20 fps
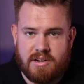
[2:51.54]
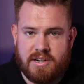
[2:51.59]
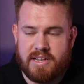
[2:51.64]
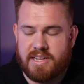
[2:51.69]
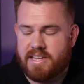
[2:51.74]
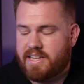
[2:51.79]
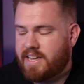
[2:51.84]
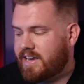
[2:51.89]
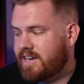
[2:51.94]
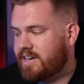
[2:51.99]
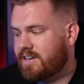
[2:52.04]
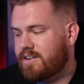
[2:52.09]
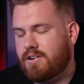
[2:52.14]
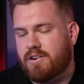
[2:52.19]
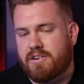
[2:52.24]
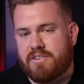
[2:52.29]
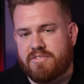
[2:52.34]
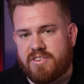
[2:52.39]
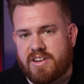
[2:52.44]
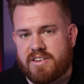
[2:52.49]
on a Canon
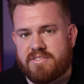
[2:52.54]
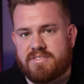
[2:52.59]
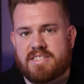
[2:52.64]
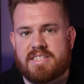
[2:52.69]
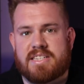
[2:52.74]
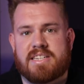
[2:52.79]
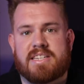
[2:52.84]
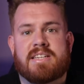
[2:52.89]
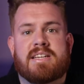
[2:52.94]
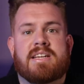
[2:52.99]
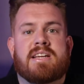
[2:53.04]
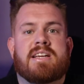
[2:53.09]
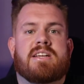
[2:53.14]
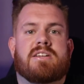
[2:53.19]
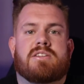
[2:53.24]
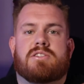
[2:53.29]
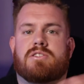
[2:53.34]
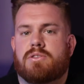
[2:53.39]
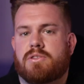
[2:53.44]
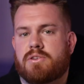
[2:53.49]
R5C,
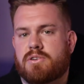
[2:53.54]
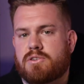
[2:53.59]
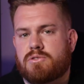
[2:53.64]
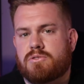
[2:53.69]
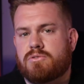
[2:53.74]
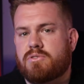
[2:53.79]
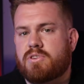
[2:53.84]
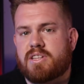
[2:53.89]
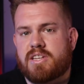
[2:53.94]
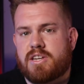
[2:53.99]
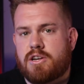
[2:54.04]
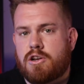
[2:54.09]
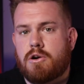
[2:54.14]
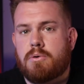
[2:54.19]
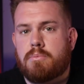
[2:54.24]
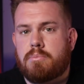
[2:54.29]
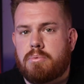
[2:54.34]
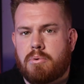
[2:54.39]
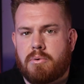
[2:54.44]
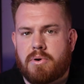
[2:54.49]
so there's really
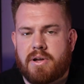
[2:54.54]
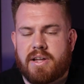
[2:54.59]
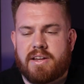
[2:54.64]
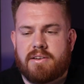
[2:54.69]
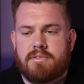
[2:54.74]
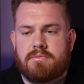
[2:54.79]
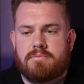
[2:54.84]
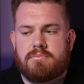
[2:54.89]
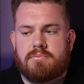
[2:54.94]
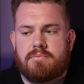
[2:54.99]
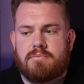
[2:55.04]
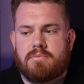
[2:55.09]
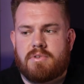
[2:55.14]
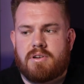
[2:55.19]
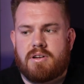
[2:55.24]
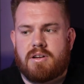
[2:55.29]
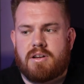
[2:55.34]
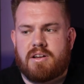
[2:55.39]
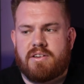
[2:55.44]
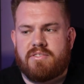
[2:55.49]
no point
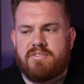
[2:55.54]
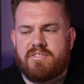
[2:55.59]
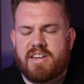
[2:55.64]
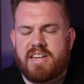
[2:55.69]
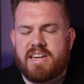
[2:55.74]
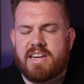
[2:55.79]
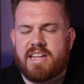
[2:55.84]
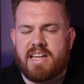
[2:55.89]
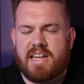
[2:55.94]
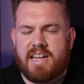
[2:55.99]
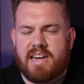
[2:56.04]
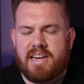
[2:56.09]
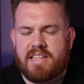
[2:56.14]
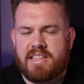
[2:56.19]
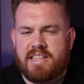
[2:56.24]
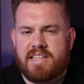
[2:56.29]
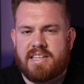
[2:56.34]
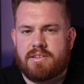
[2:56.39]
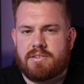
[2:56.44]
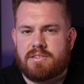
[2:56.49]
of needing
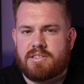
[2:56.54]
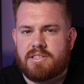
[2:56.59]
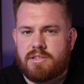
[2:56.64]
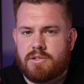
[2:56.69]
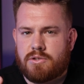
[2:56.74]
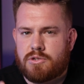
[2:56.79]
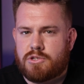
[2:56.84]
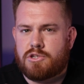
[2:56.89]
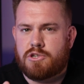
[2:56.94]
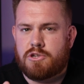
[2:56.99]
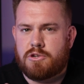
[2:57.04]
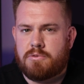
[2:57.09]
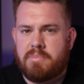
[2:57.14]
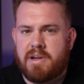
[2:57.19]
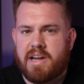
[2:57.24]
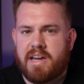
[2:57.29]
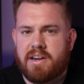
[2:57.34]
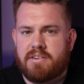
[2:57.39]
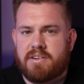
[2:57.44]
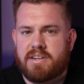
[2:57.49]
anything else than those 2
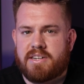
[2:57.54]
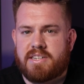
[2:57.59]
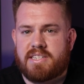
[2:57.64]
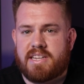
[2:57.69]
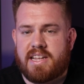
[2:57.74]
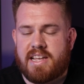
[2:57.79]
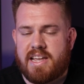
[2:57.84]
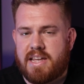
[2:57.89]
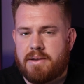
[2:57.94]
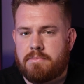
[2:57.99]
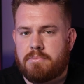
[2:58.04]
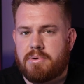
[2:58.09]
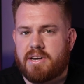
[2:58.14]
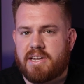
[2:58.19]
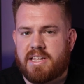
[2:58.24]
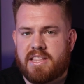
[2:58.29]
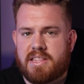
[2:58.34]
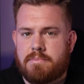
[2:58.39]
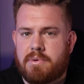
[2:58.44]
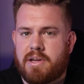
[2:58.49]
batteries, and
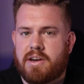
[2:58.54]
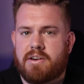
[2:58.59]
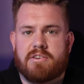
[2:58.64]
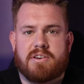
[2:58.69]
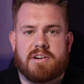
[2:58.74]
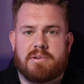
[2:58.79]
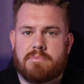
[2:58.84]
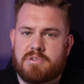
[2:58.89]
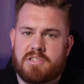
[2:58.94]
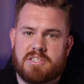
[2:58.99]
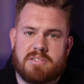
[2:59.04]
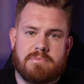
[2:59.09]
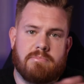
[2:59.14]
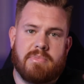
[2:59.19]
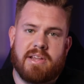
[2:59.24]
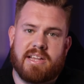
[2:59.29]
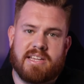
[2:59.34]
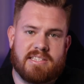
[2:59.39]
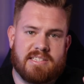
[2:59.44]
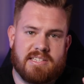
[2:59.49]
putting it in the battery grip just
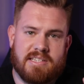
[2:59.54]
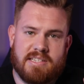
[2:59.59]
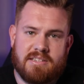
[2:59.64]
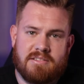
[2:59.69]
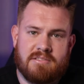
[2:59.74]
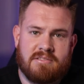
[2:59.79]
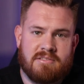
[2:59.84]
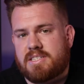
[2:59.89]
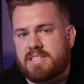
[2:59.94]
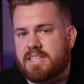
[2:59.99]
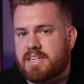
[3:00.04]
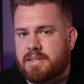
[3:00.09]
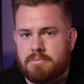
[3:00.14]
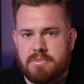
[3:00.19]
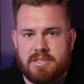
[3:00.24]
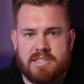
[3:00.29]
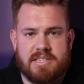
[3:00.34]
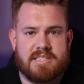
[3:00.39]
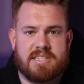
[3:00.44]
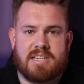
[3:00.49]
makes it
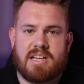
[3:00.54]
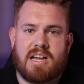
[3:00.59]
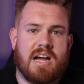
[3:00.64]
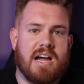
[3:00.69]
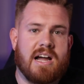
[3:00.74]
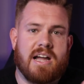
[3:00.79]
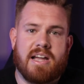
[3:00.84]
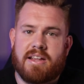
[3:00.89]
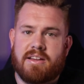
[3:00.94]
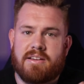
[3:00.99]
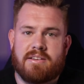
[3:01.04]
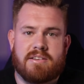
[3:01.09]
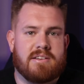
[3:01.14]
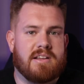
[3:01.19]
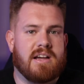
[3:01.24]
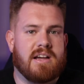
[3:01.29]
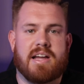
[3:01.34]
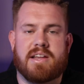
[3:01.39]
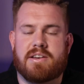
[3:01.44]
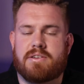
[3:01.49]
seamless. I
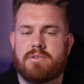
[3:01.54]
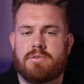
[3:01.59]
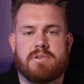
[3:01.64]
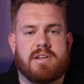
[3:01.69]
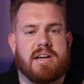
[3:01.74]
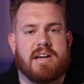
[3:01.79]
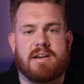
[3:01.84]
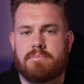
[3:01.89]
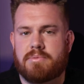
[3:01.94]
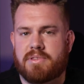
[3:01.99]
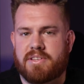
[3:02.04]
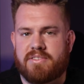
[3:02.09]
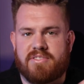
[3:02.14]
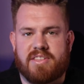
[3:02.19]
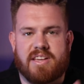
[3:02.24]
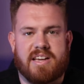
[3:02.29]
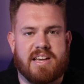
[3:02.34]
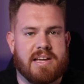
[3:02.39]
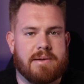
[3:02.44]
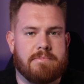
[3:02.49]
do not believe
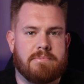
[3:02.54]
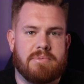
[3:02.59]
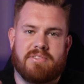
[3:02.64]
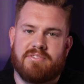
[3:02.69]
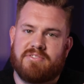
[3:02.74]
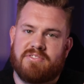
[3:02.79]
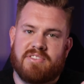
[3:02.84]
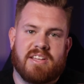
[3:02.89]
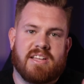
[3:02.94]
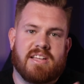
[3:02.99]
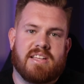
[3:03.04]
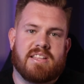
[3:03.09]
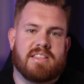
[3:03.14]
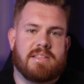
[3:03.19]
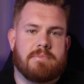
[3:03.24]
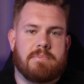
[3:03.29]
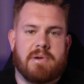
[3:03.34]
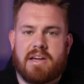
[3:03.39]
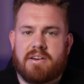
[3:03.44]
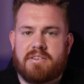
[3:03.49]
the hype of
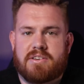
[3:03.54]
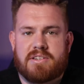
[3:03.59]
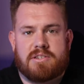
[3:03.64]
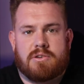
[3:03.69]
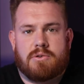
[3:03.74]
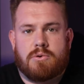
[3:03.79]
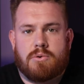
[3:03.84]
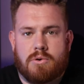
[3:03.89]
the batteries are